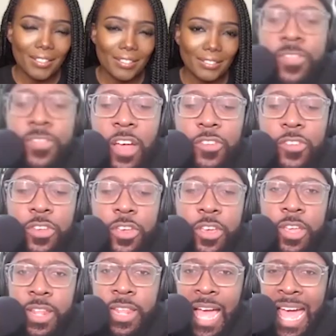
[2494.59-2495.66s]
It's such a
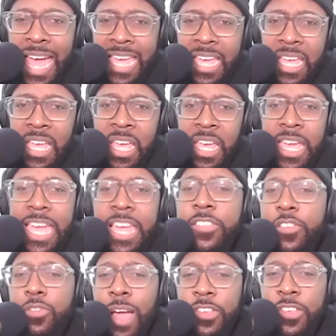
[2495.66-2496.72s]
good like
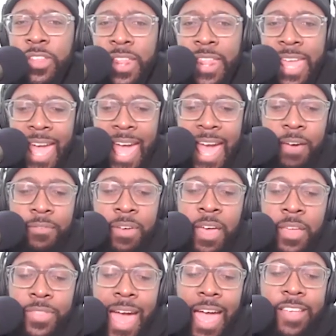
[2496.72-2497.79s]
interaction that they have.
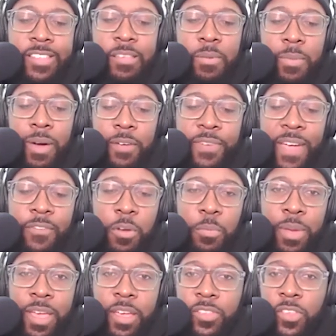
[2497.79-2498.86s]
That has to be my
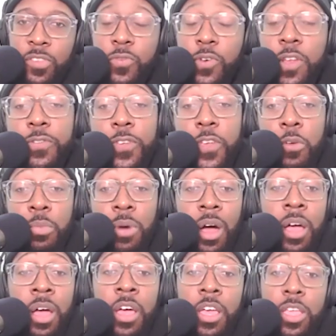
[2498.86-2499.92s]
favorite bit because it's full of
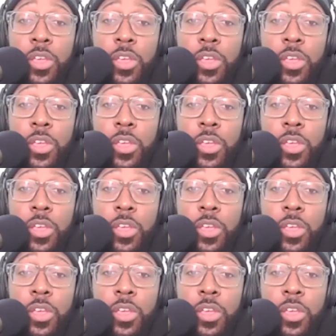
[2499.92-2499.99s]
humor.